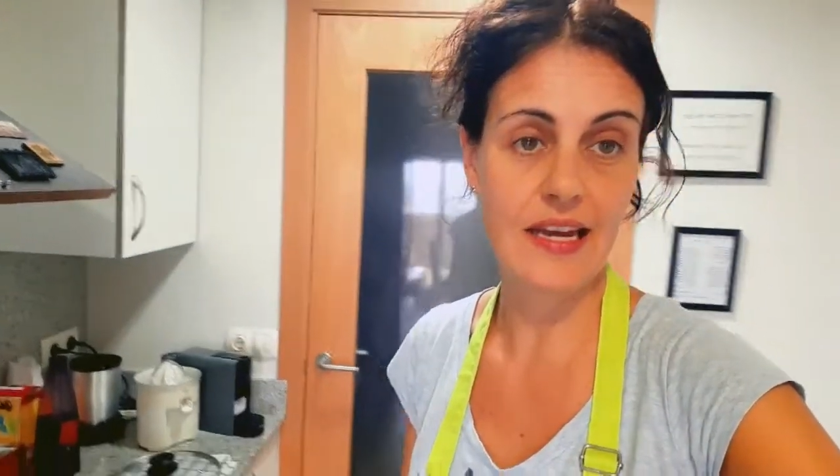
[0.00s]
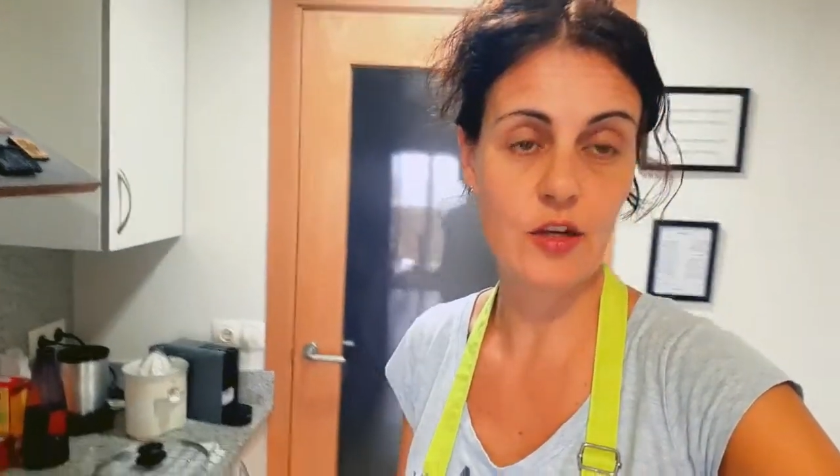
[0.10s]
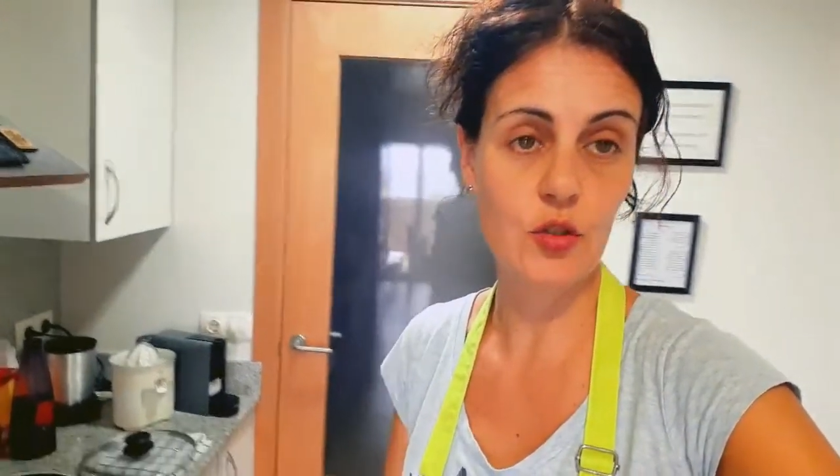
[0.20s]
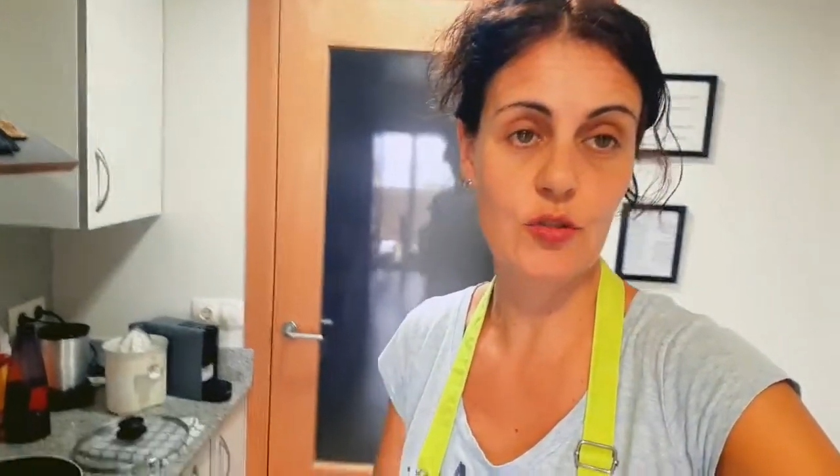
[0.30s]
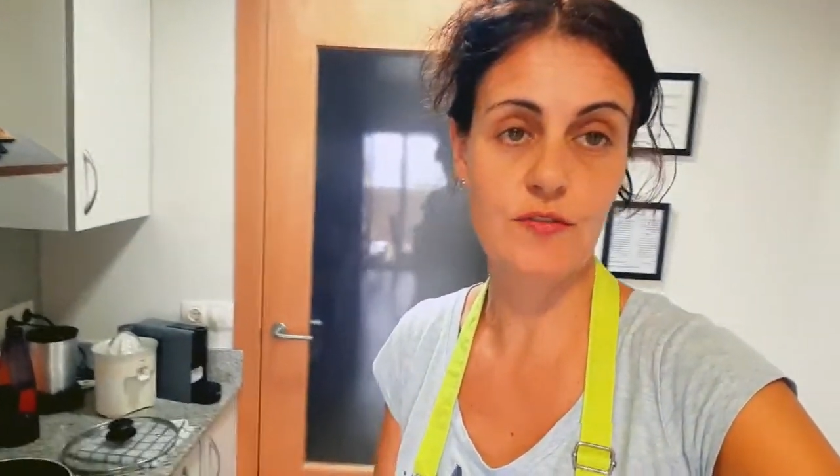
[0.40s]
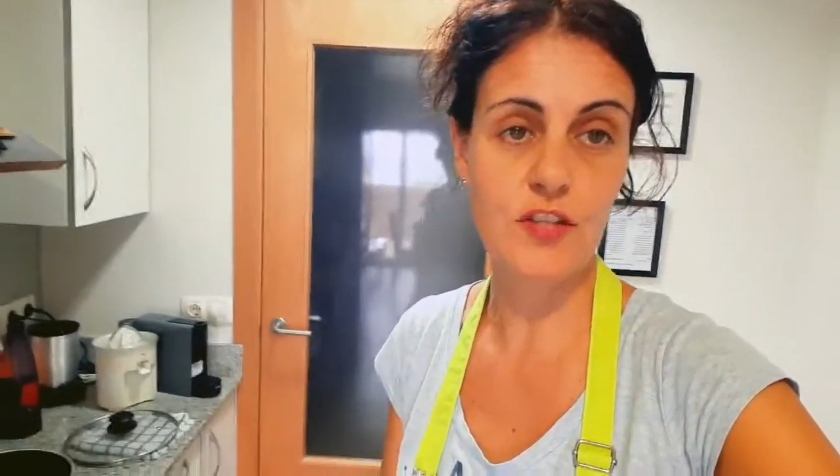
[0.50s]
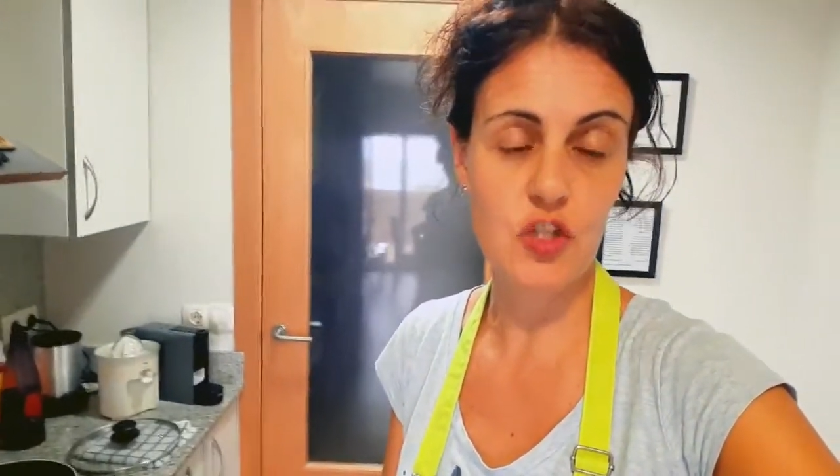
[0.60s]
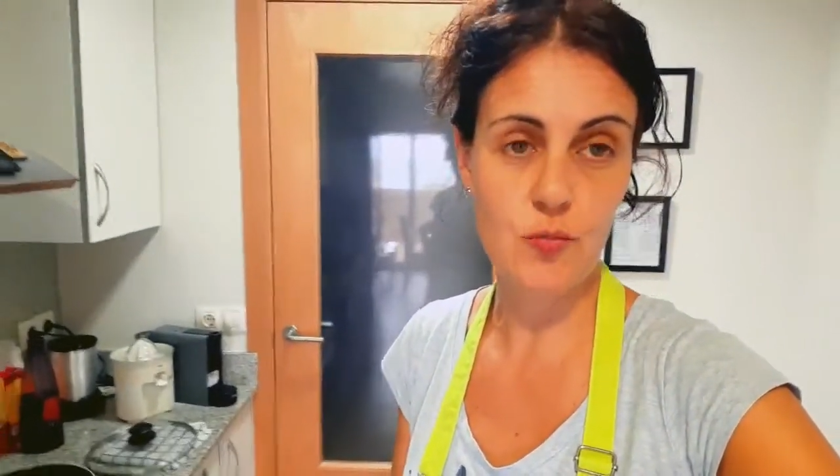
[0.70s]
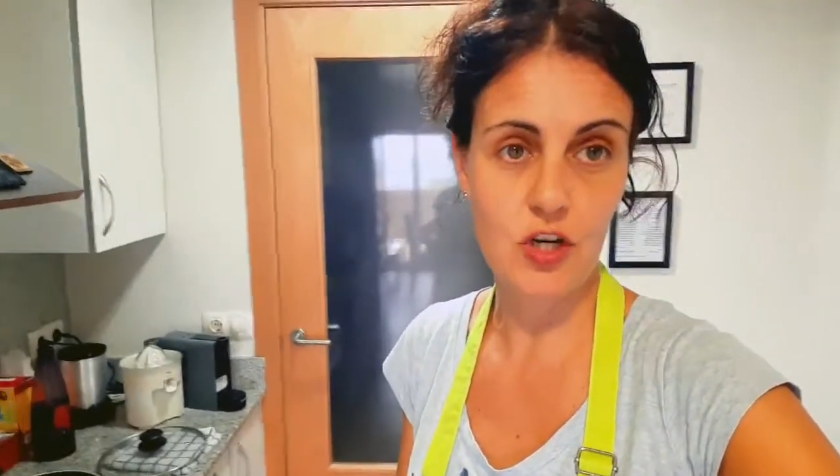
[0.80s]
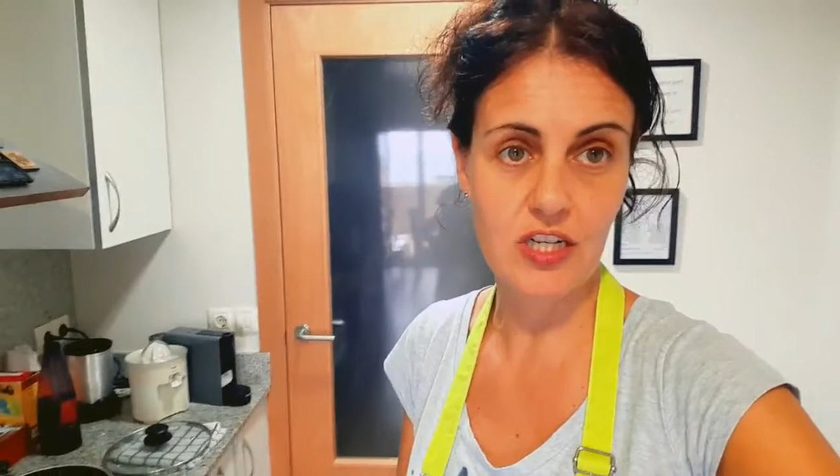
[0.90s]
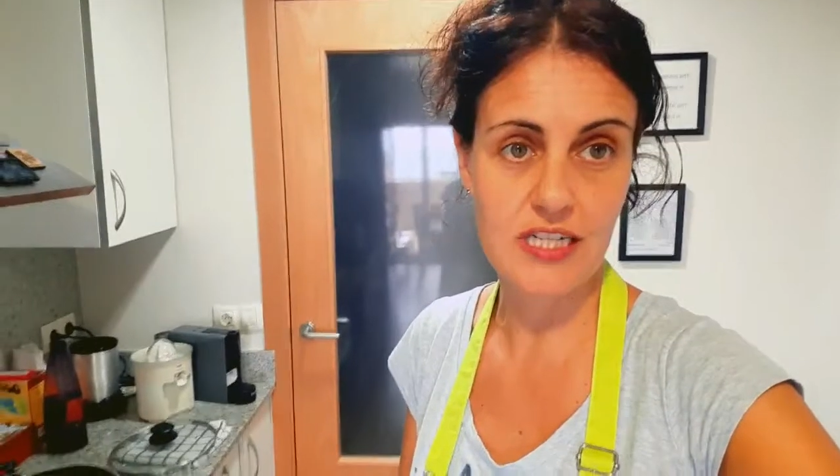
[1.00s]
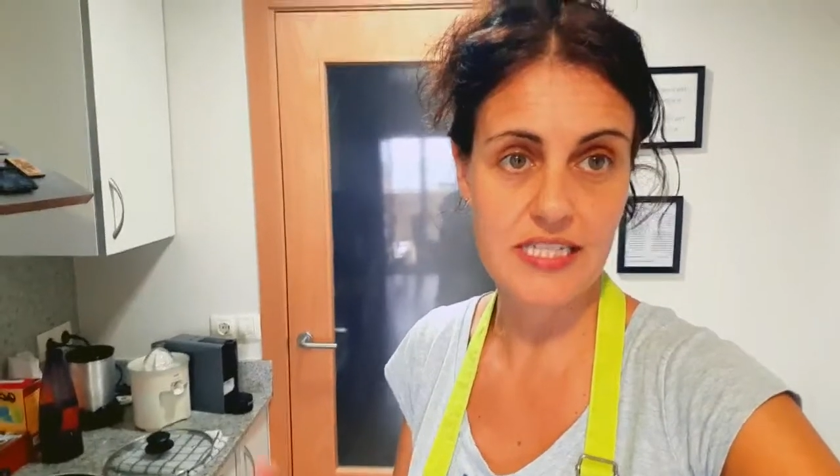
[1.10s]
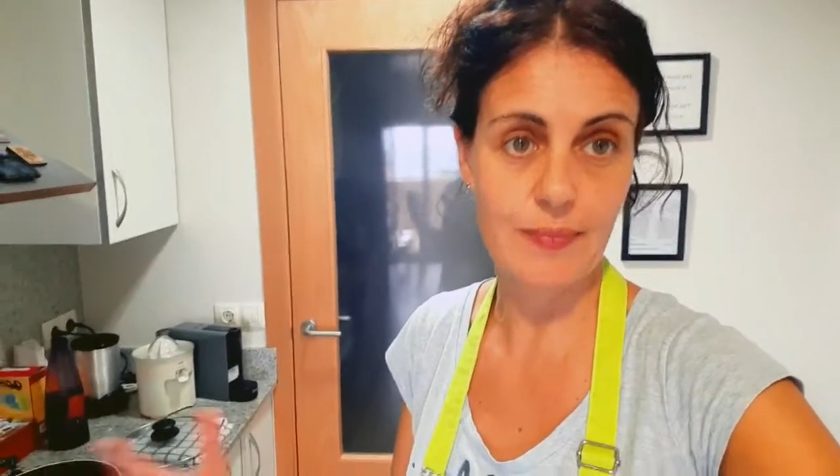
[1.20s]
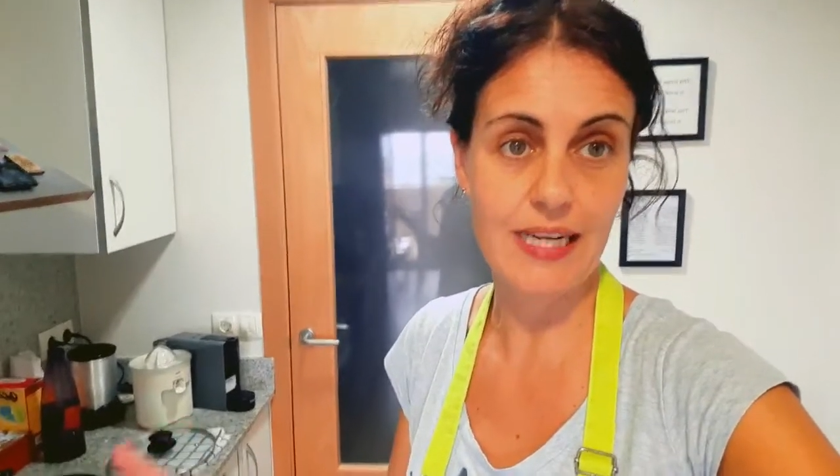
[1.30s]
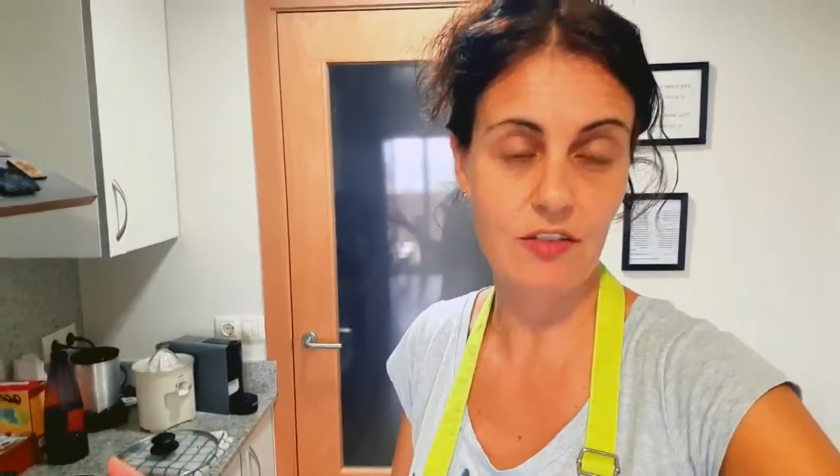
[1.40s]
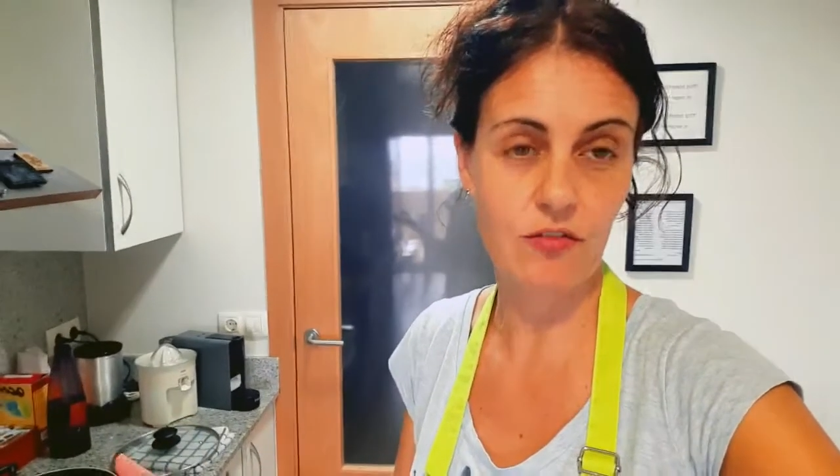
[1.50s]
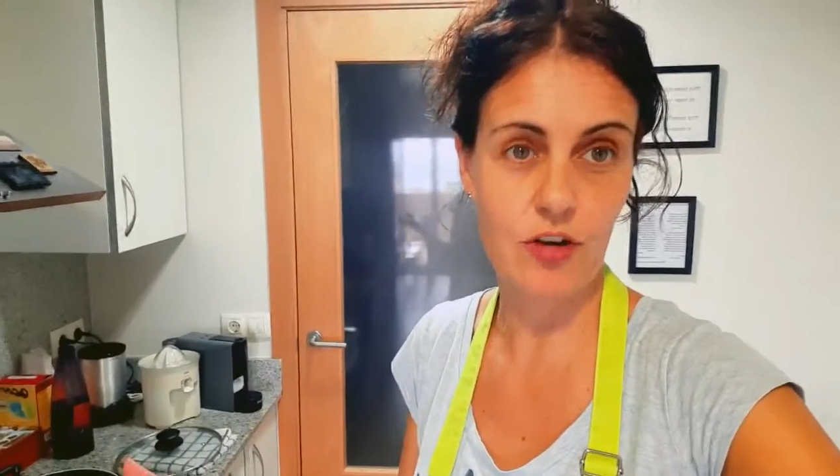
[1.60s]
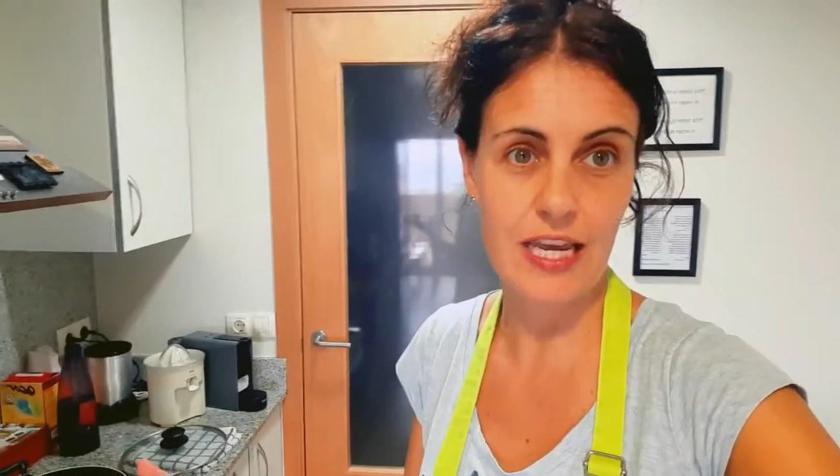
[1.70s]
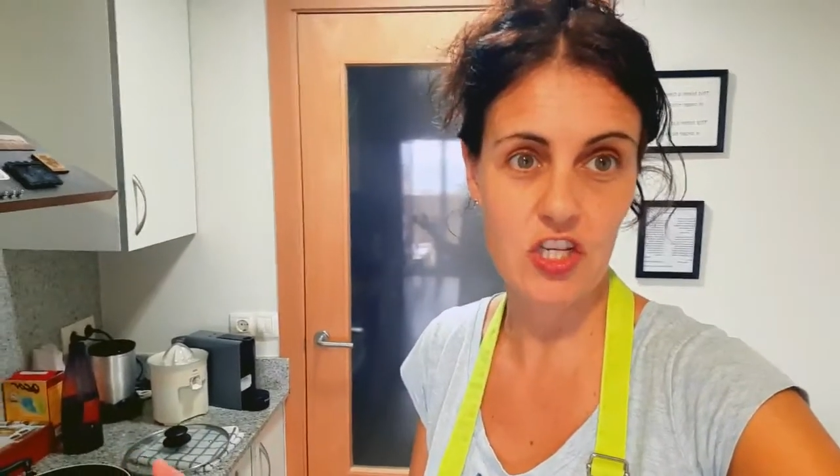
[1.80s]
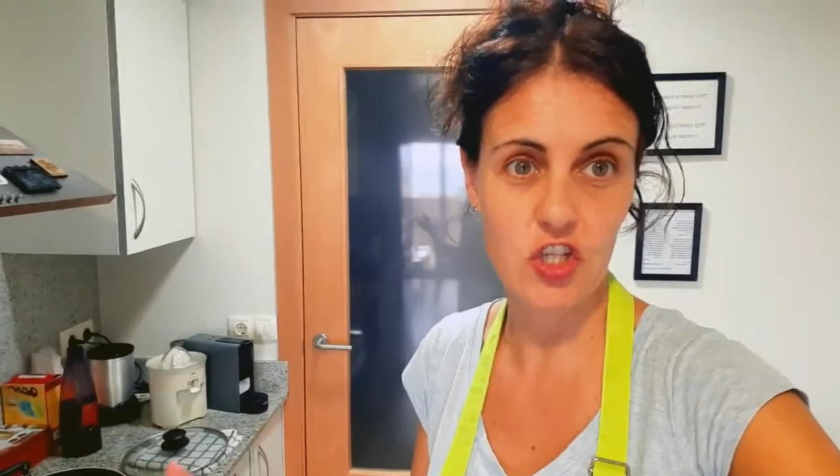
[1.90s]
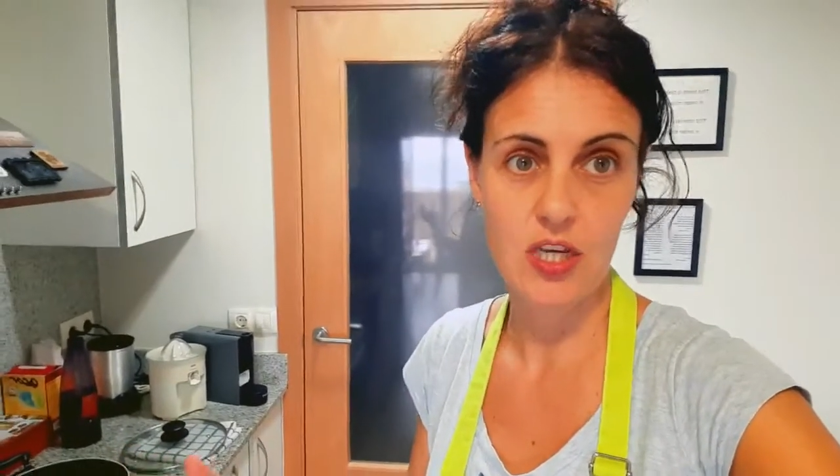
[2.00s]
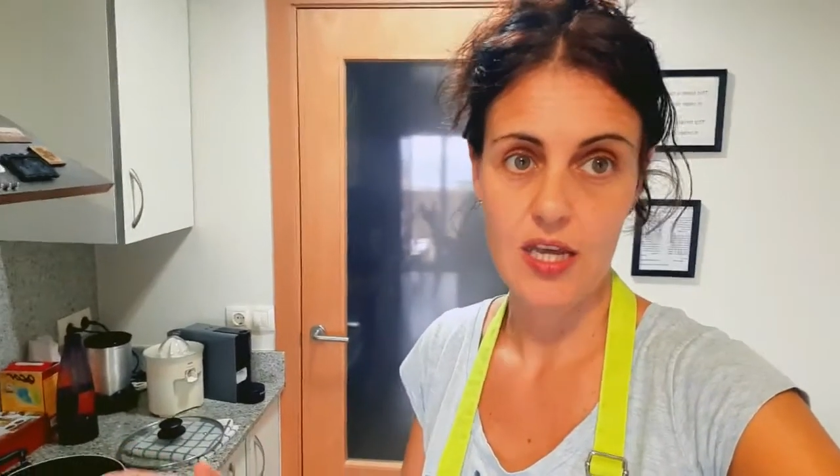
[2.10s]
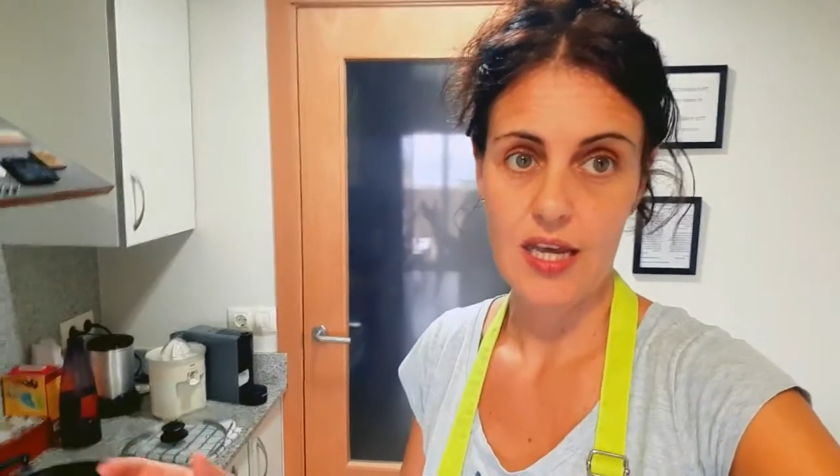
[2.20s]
and I go to the fishmongers, I buy it fresh,